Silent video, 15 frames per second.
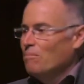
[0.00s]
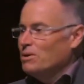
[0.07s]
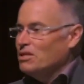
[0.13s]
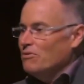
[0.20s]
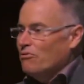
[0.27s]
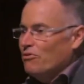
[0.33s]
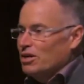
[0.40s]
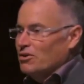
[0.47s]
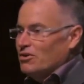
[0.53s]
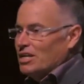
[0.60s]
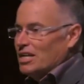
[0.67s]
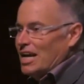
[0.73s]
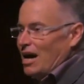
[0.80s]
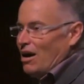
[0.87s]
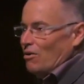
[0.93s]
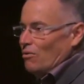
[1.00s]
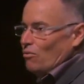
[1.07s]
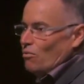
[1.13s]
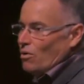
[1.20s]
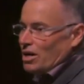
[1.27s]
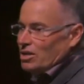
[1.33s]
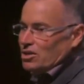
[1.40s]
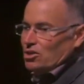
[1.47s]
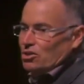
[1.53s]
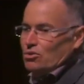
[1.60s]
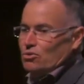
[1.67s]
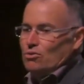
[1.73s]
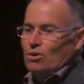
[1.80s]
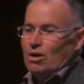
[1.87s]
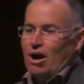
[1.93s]
but the figuring out what
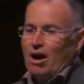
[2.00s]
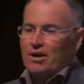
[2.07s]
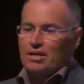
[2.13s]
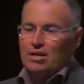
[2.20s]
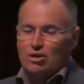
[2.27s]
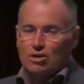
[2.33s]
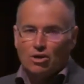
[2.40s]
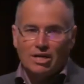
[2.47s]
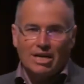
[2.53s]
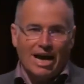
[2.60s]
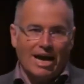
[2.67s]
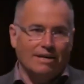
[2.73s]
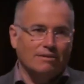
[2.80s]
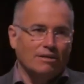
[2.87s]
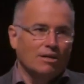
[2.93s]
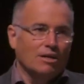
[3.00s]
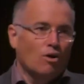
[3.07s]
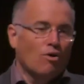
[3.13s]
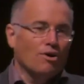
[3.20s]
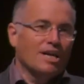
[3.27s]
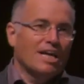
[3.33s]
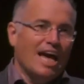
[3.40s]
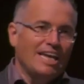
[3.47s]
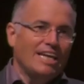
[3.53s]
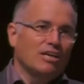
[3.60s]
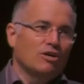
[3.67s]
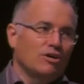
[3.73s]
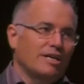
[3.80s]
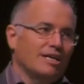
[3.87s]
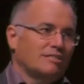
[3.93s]
you are good at or
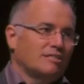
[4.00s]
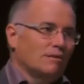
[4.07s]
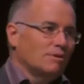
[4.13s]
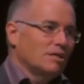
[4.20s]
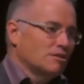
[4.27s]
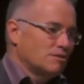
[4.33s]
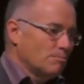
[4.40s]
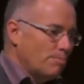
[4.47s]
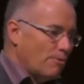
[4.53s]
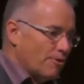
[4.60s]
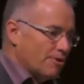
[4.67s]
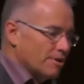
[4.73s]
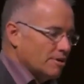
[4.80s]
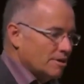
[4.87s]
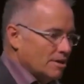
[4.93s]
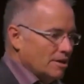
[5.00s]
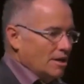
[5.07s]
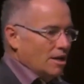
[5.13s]
getting good at something is important.